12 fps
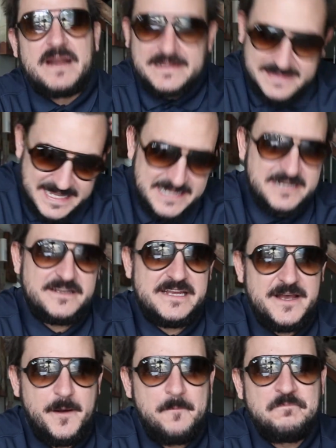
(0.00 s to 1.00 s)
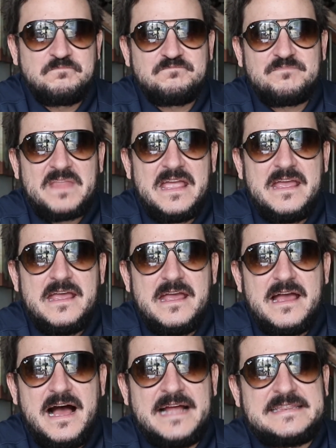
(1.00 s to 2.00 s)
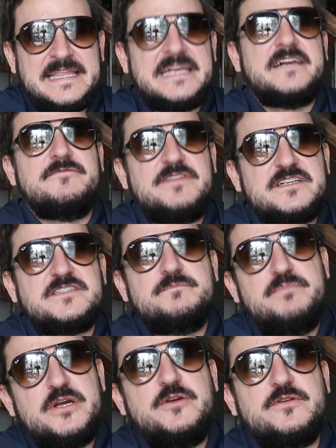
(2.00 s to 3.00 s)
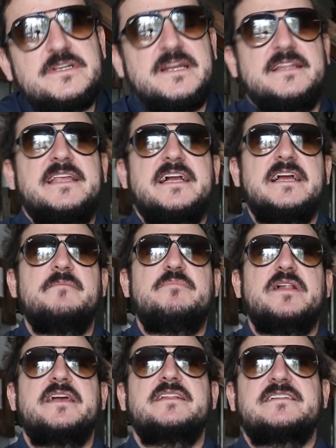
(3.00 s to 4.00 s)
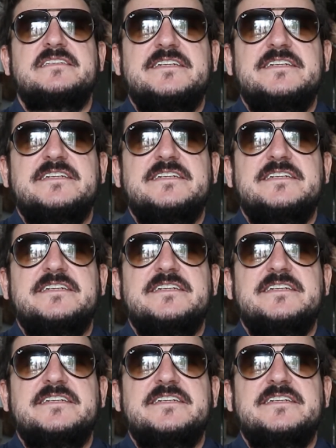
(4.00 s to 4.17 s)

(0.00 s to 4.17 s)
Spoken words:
when I think of him, I think of this boot and I think of him playing this